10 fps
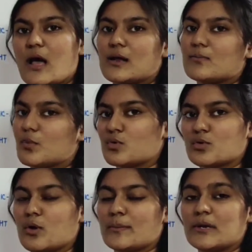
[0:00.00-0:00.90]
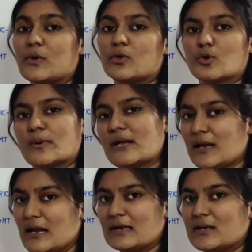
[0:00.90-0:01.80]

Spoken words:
are most commonly going to be